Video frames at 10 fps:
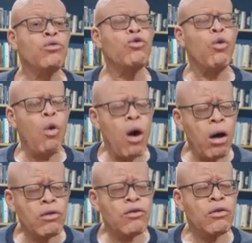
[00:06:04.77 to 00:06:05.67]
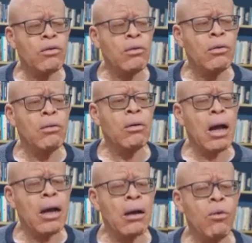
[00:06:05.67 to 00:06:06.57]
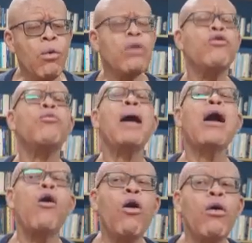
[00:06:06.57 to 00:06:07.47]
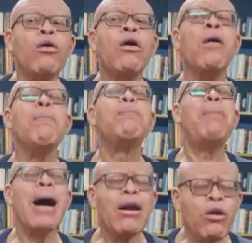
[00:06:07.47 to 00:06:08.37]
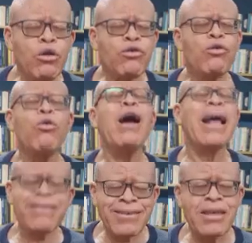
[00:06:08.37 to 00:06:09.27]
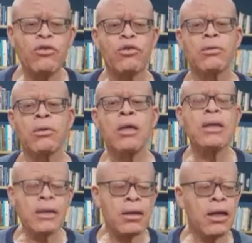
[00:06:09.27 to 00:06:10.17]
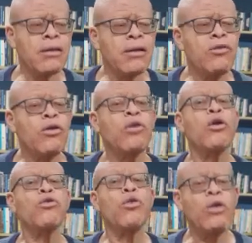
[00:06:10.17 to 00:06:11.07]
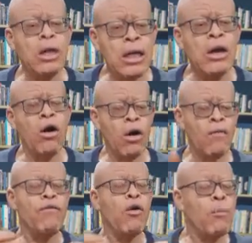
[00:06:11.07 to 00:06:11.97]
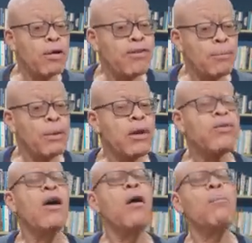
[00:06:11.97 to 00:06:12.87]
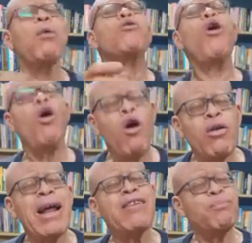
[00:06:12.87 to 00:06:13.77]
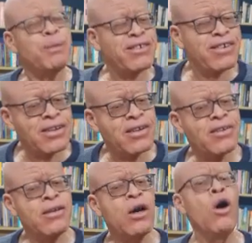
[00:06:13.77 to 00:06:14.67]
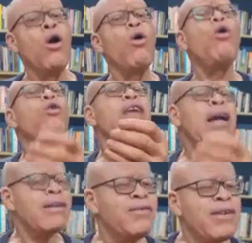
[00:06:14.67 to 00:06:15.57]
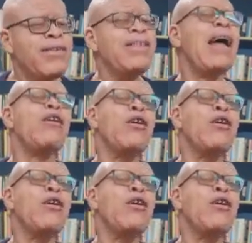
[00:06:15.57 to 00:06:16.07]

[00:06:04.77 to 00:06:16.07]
towards what you might call biological extinction. The extinction not only of Homo sapiens, but other species whose activities are